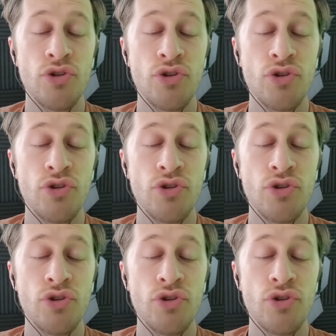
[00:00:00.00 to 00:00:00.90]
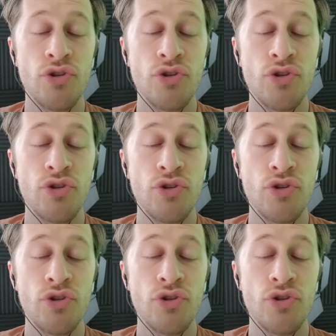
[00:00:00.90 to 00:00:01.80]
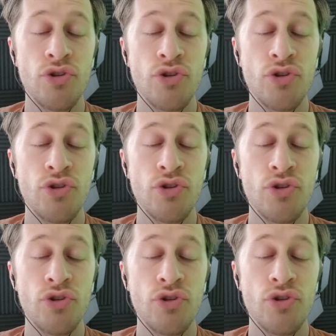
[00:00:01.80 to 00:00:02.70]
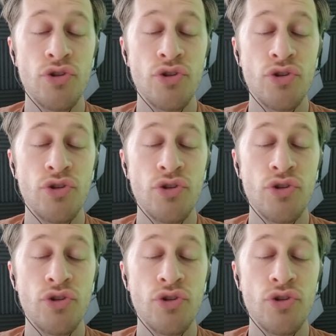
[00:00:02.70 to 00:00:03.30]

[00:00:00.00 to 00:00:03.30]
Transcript: This person isn't speaking.